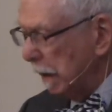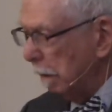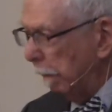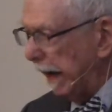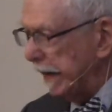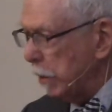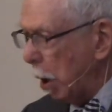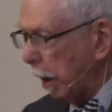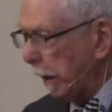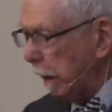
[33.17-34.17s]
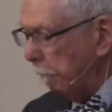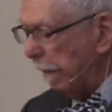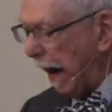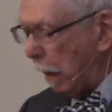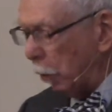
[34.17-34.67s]
by dark
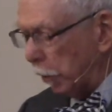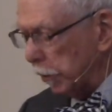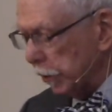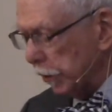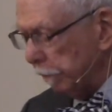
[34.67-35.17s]
powers.